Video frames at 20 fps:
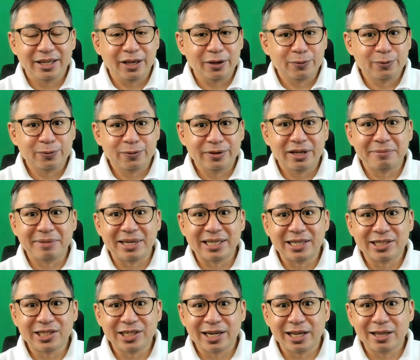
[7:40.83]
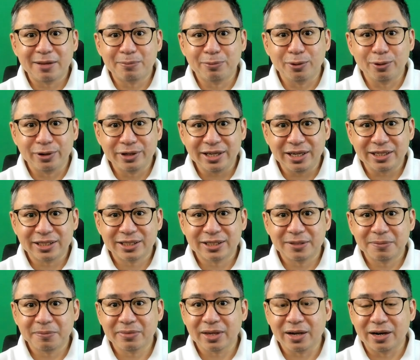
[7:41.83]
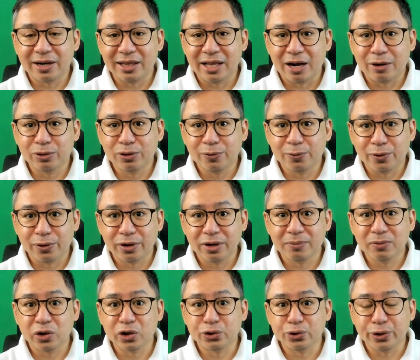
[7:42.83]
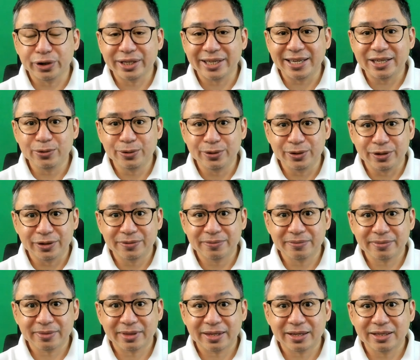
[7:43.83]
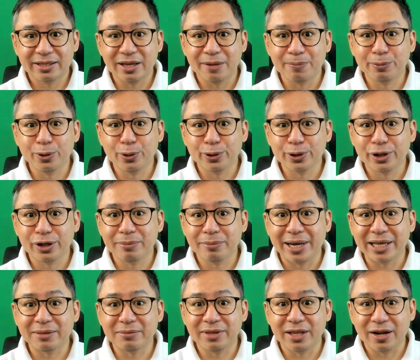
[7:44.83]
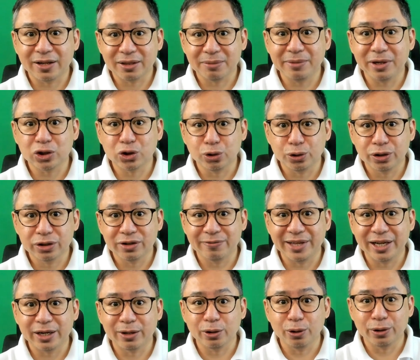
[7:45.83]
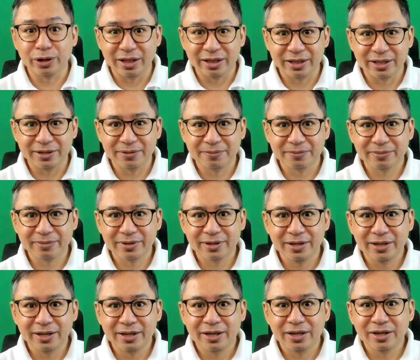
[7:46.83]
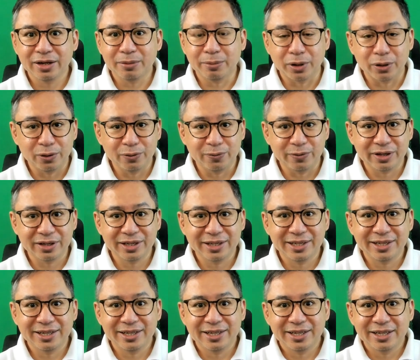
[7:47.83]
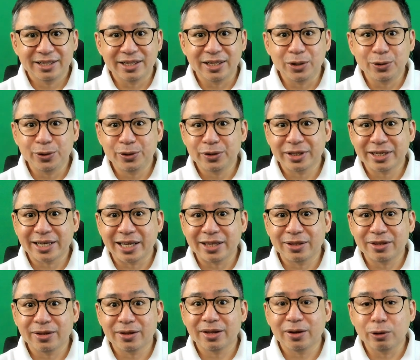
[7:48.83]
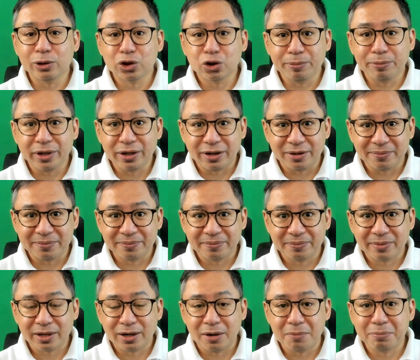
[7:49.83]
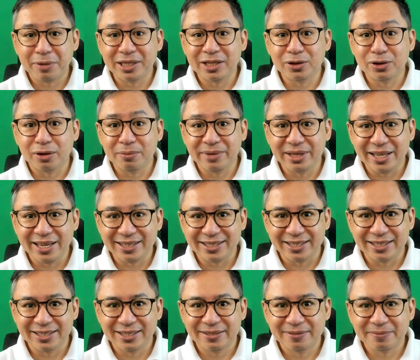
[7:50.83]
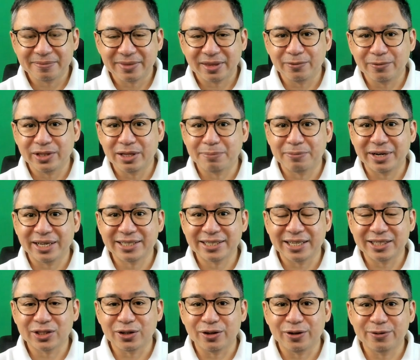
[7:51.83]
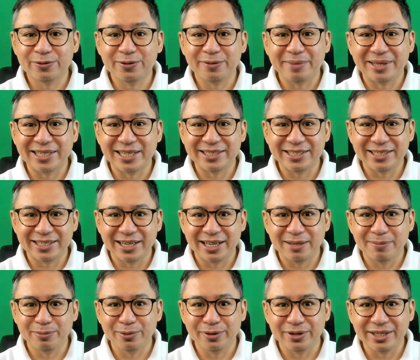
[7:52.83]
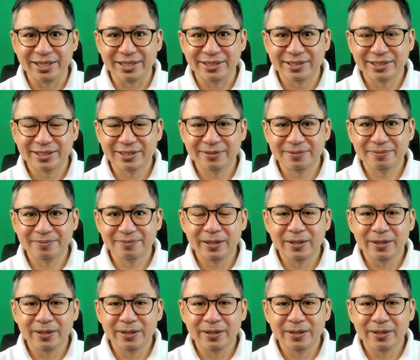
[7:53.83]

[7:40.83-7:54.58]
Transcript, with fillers: If managerial employees are allowed to form or join a union, the employer might not be assured of their loyalty. Moreover, the union can also become company dominated with the presence of managerial employees.